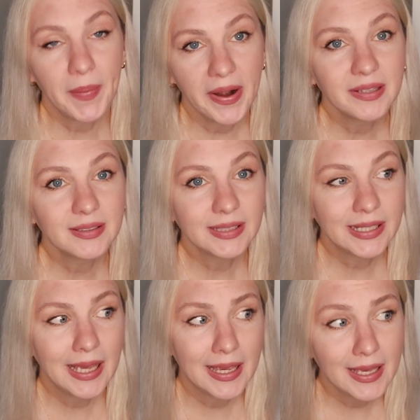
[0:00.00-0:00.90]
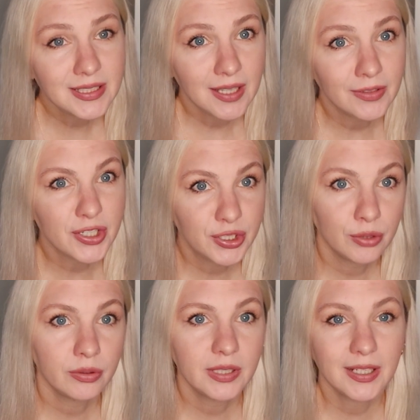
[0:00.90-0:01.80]
apparently, I guess,
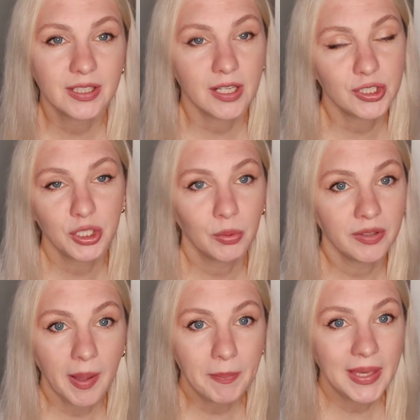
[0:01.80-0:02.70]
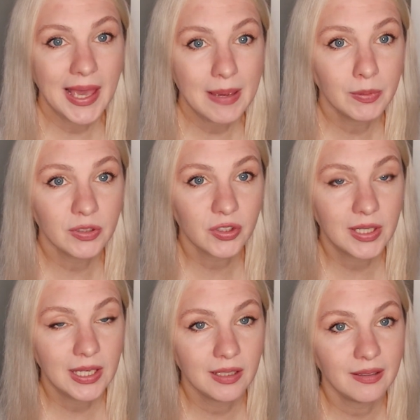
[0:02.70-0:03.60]
understood that she will not be able to
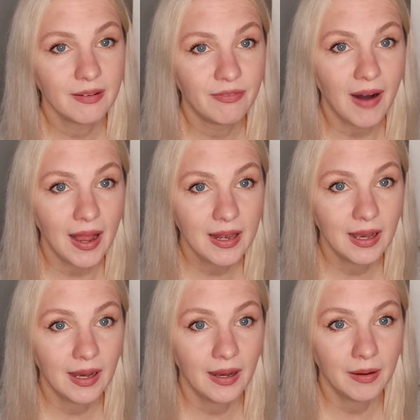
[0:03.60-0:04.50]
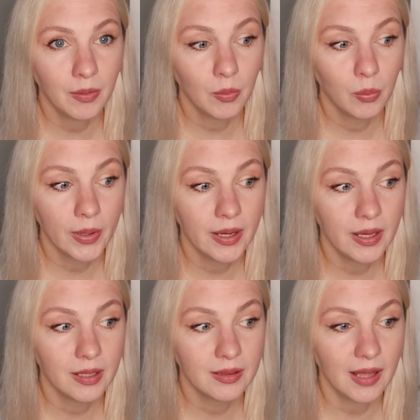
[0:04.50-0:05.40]
kill Valya
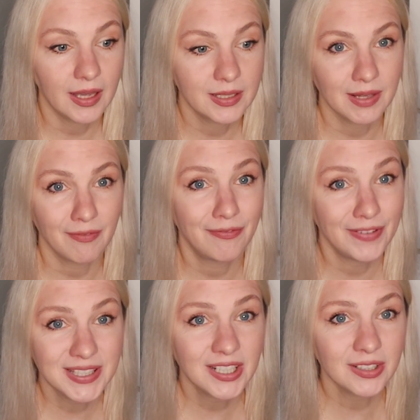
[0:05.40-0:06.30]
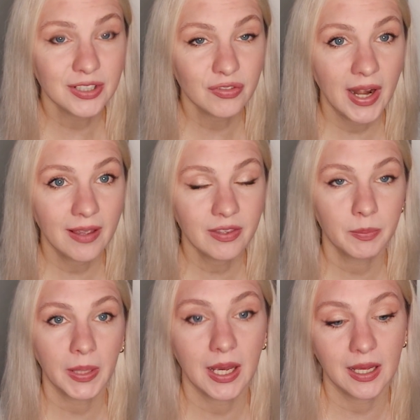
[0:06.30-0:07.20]
with some physical
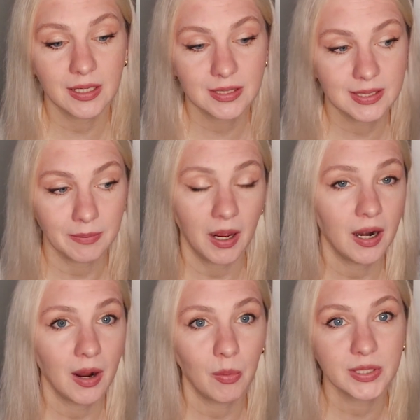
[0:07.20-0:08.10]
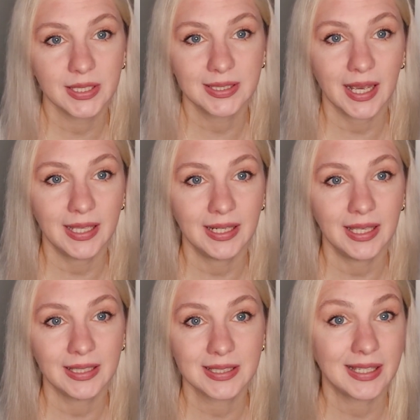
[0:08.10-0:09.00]
strength, because Tamara was a
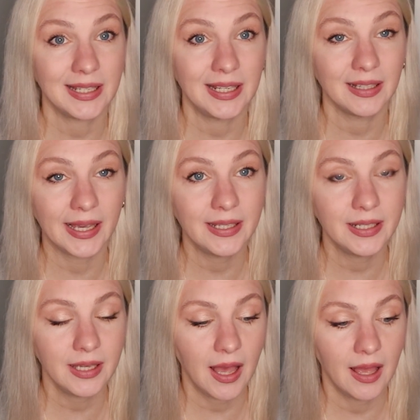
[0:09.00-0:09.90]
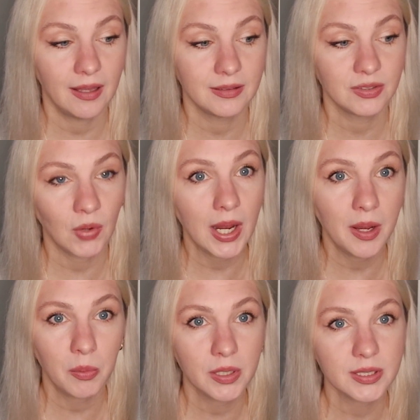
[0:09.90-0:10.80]
tiny and skinny lady and
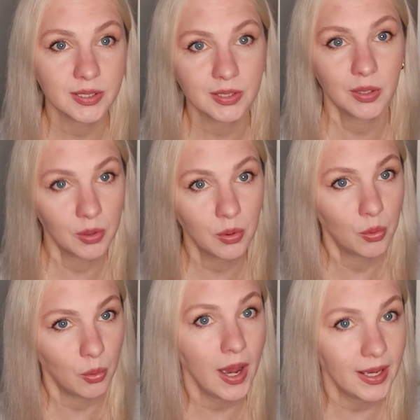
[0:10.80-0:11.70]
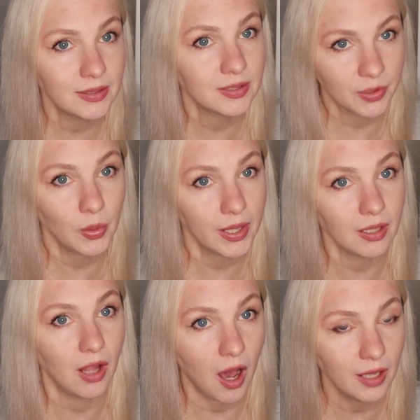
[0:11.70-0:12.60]
Valya was quite
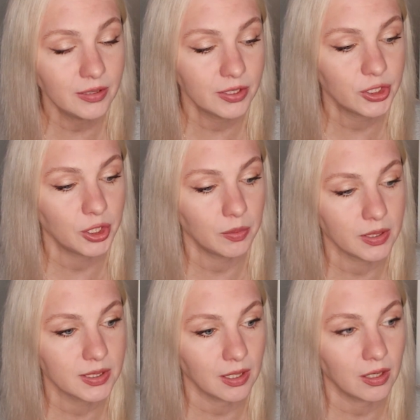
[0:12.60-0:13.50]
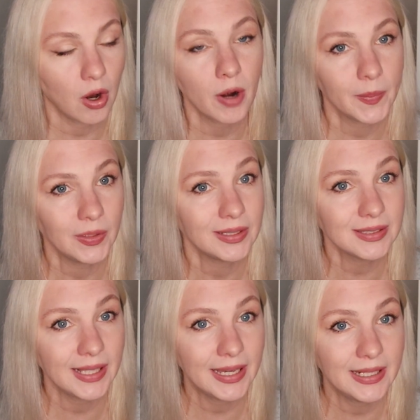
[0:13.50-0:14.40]
a lot. She was a
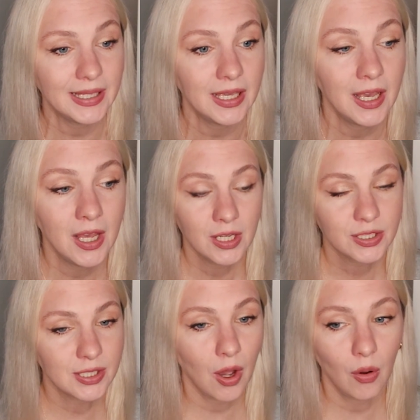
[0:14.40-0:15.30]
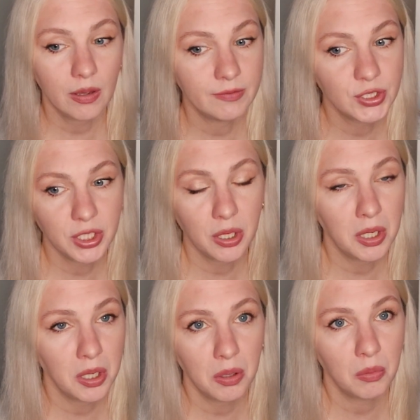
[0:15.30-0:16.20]
corpulent lady, so if
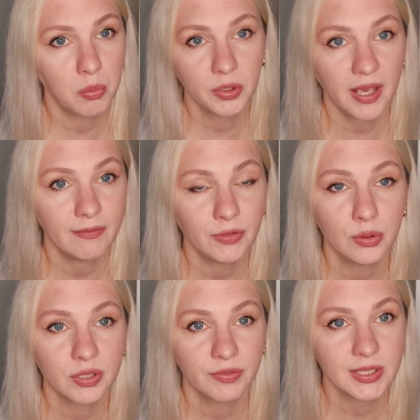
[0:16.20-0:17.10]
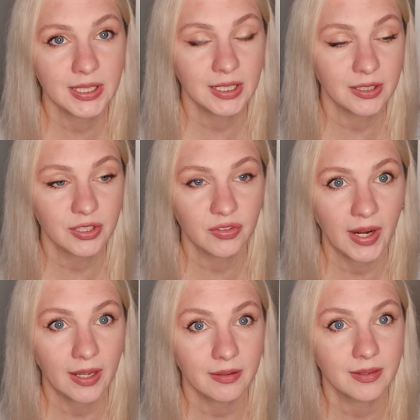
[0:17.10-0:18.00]
she would have used physical
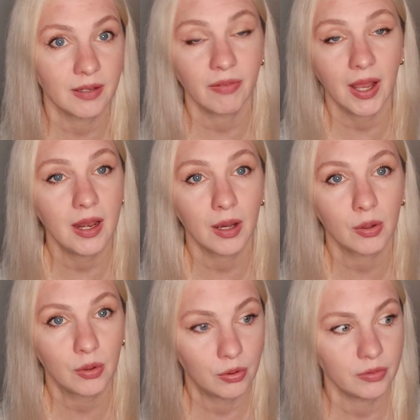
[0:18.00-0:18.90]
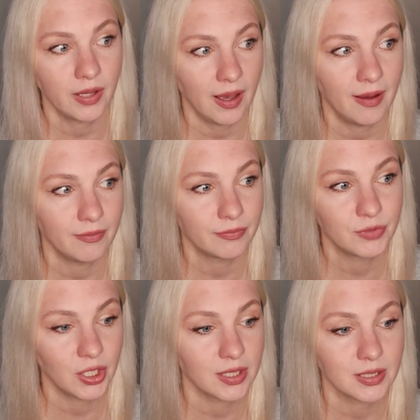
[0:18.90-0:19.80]
strength, Valya could
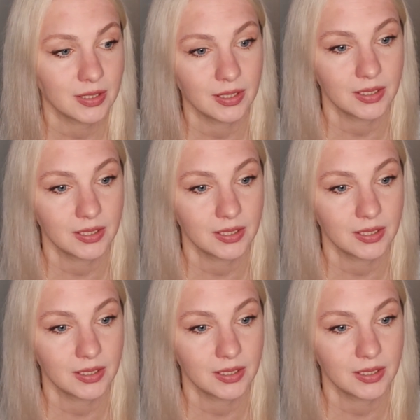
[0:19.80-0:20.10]
have just